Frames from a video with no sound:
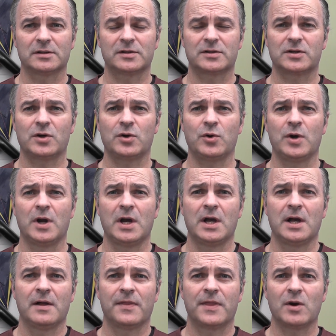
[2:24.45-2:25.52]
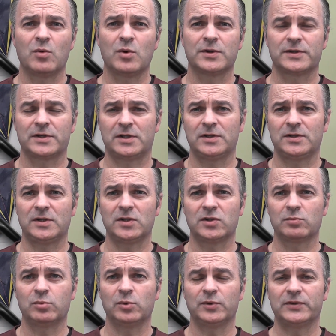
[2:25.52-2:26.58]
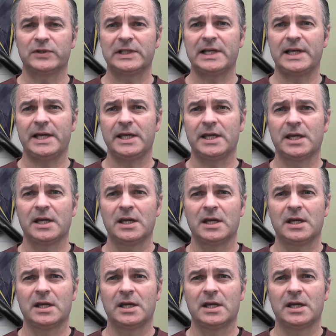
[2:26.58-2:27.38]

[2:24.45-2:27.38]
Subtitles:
So there was a considerable delay